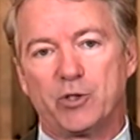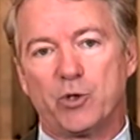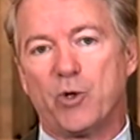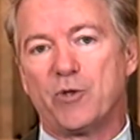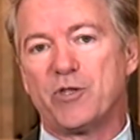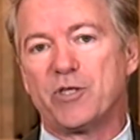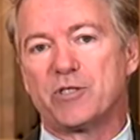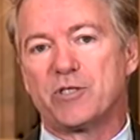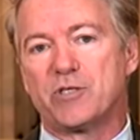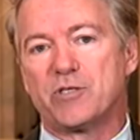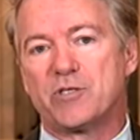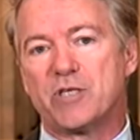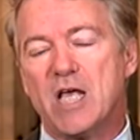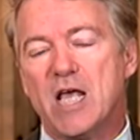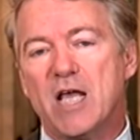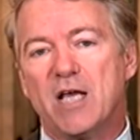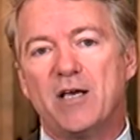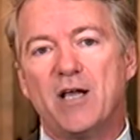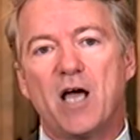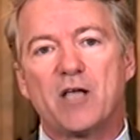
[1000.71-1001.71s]
So this is
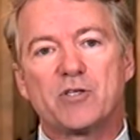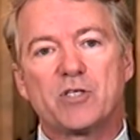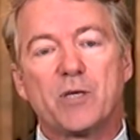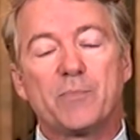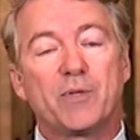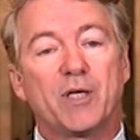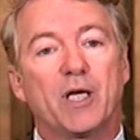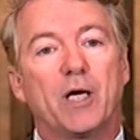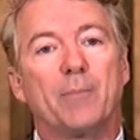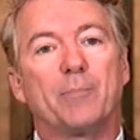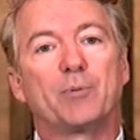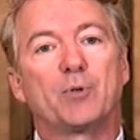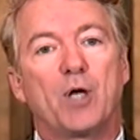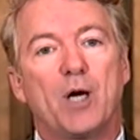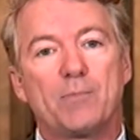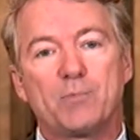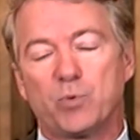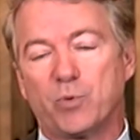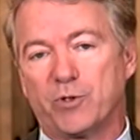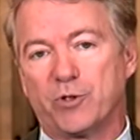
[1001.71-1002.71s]
not something
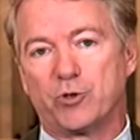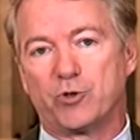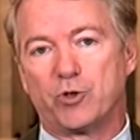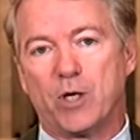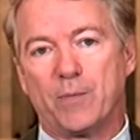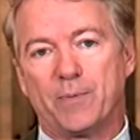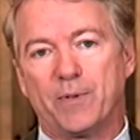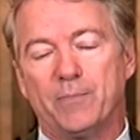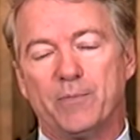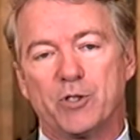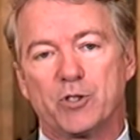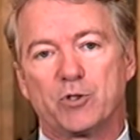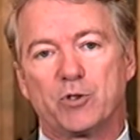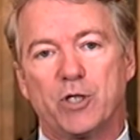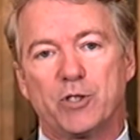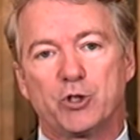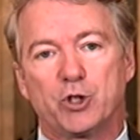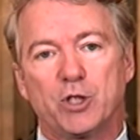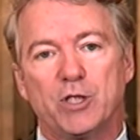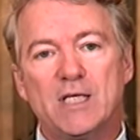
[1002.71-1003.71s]
abrupt with the Trump
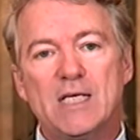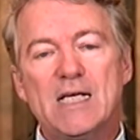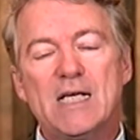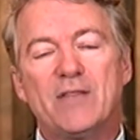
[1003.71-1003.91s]
administration.